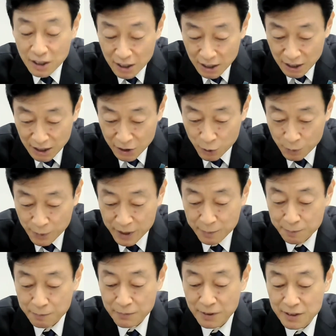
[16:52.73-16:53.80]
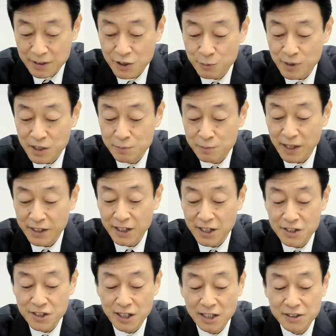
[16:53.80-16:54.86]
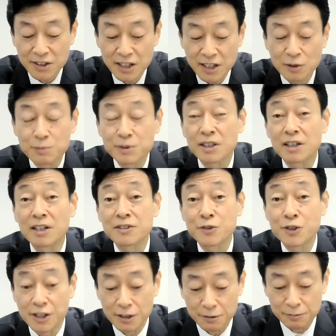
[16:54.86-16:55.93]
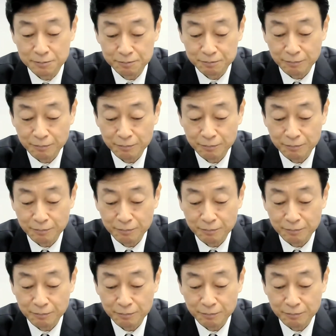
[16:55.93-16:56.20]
economic stimulus package at the end of the last year.